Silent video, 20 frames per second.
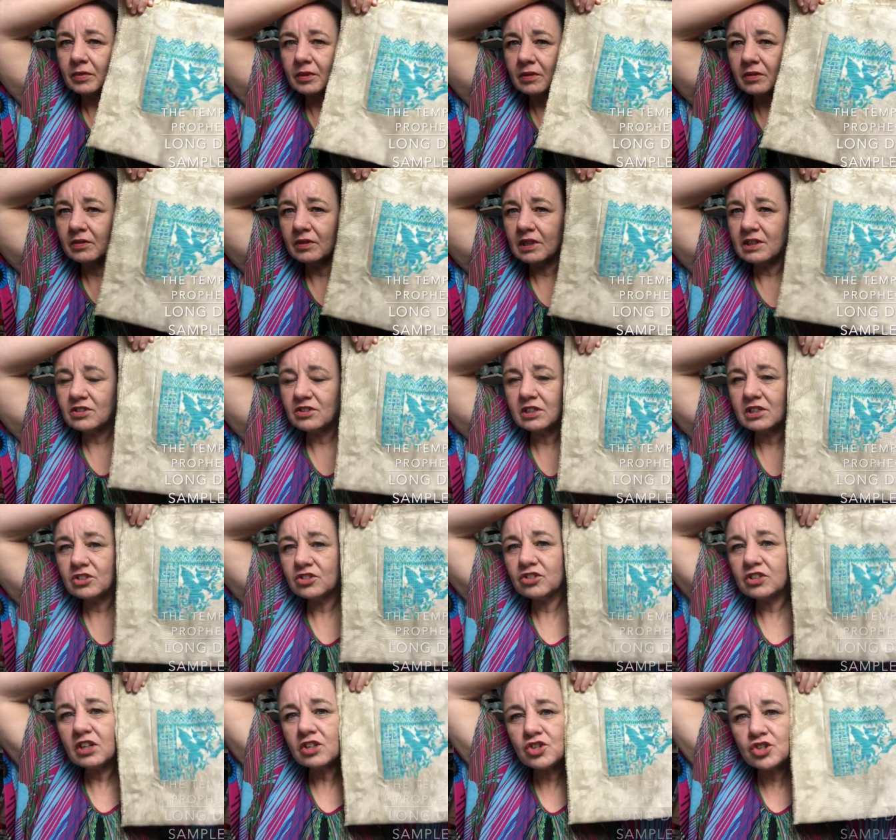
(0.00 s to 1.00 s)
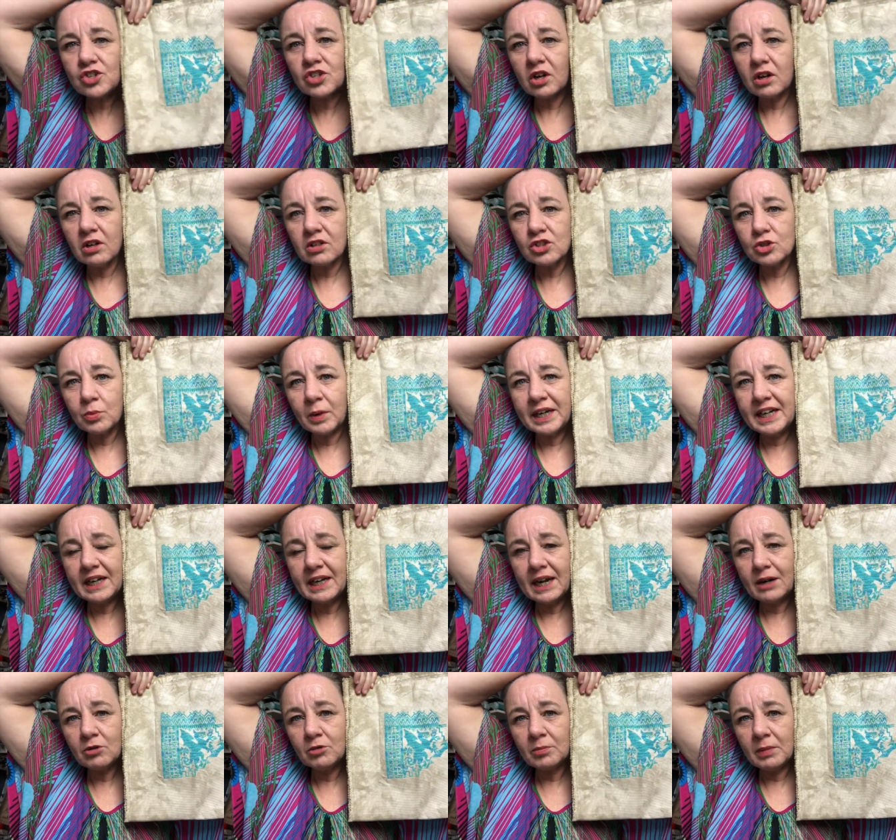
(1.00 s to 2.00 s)
This is stitched on 20
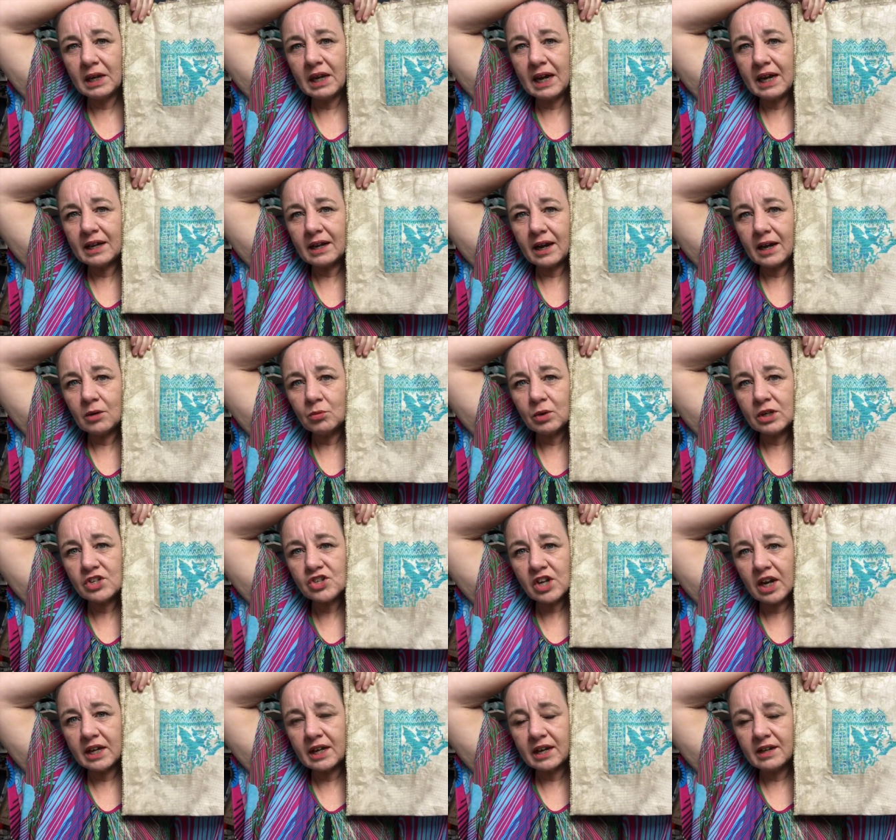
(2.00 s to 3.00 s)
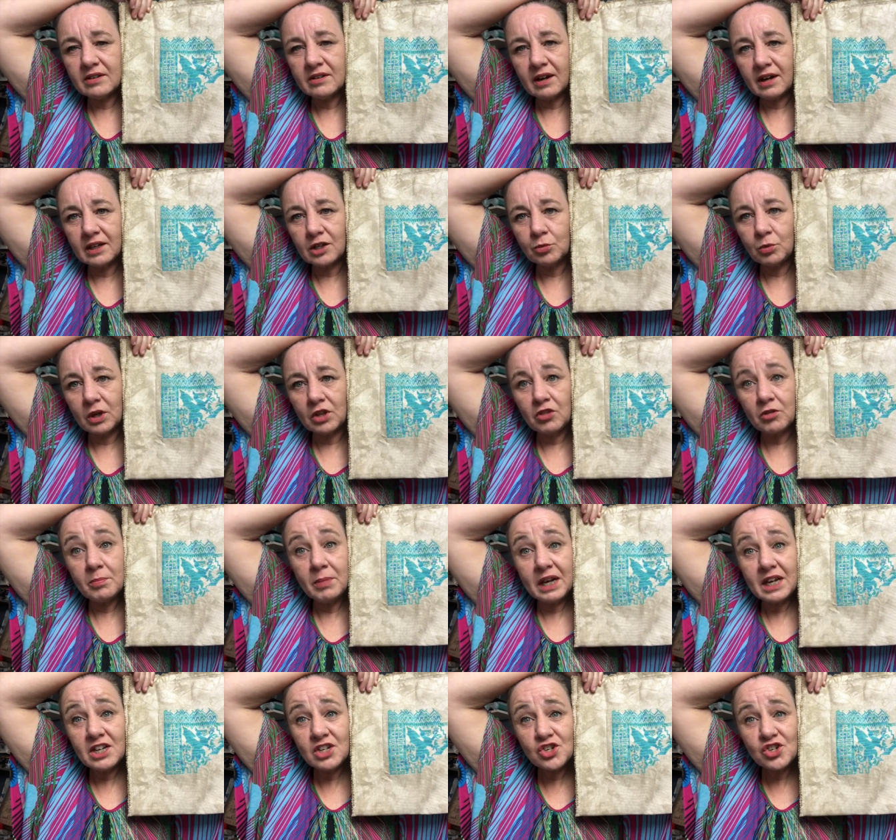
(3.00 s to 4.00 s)
count balana, which I hand dyed with
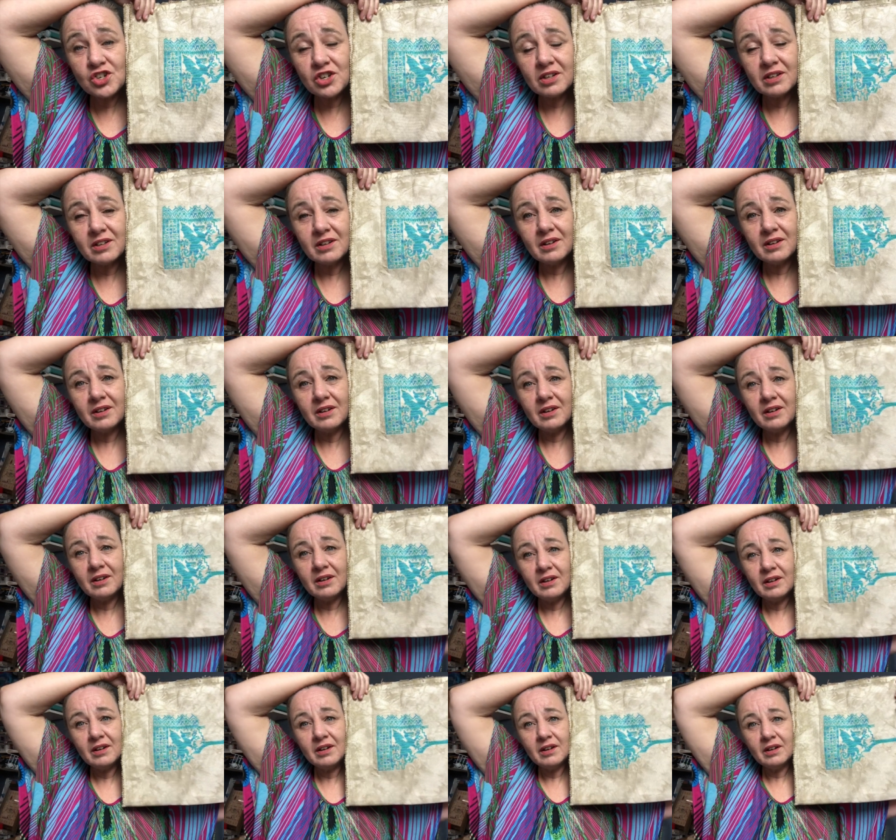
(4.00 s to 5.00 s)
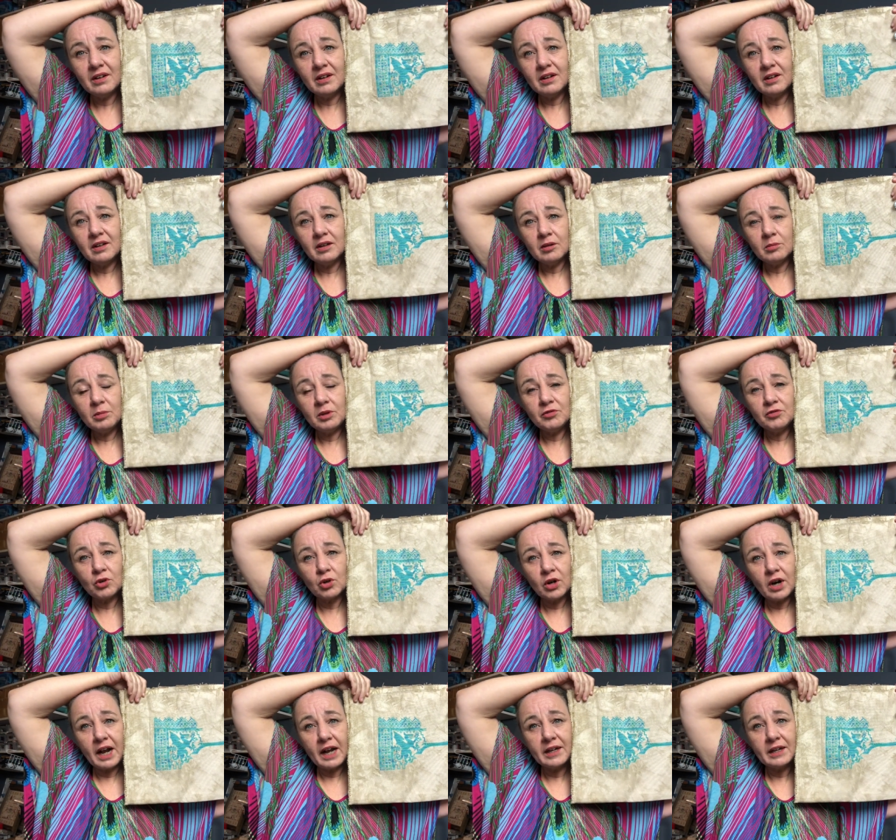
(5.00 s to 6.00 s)
beige
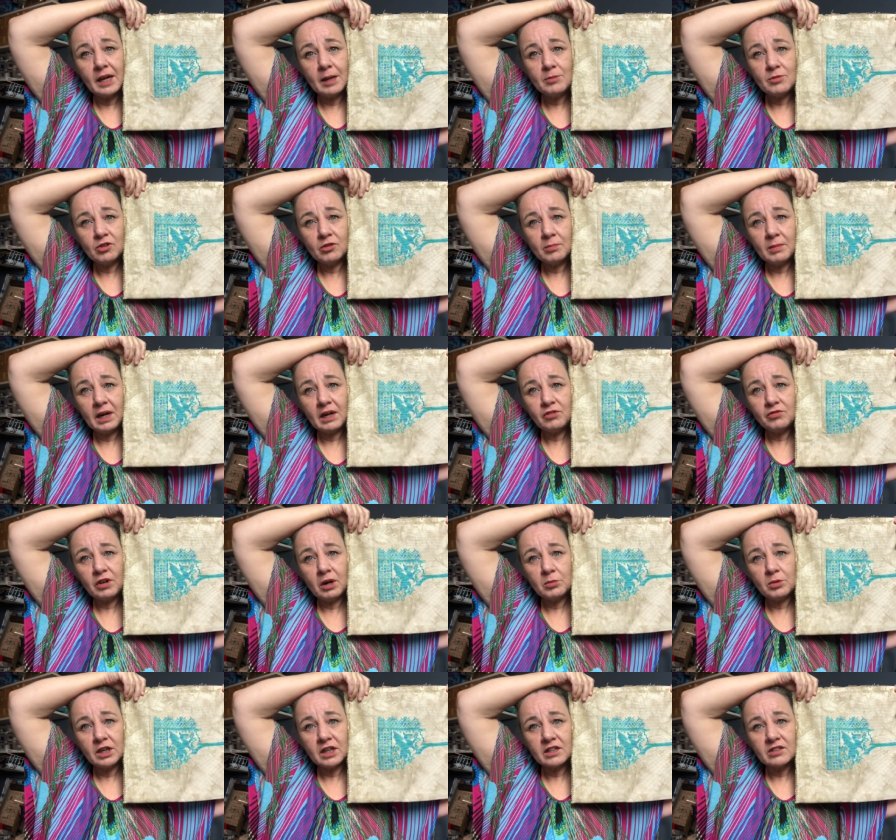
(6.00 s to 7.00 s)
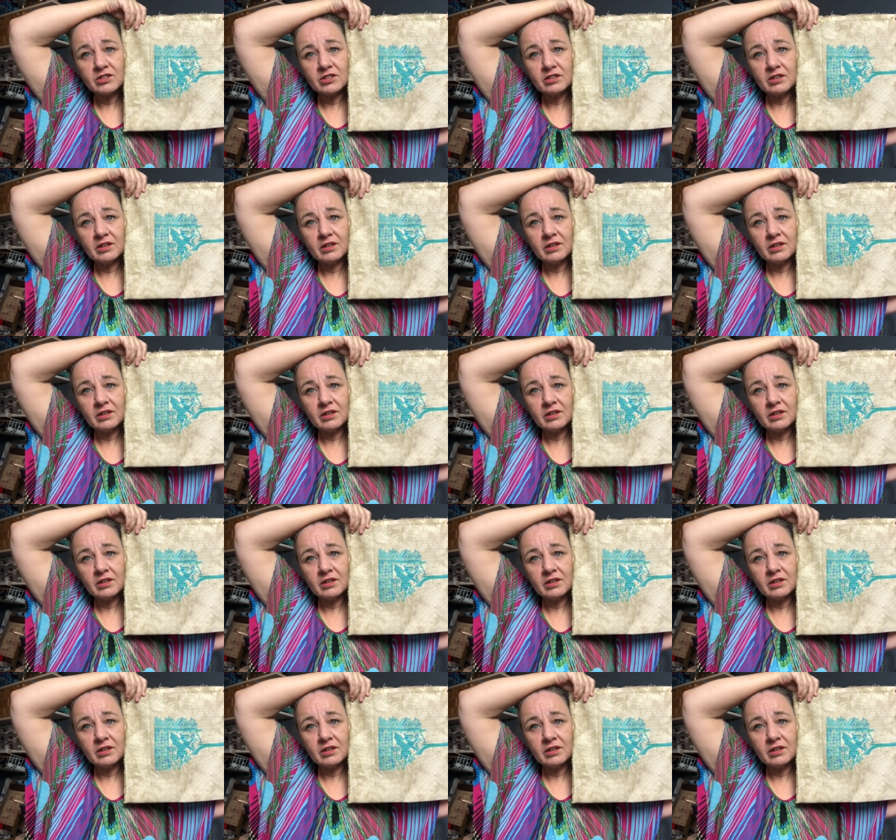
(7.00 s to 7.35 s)
before I named my fabrics.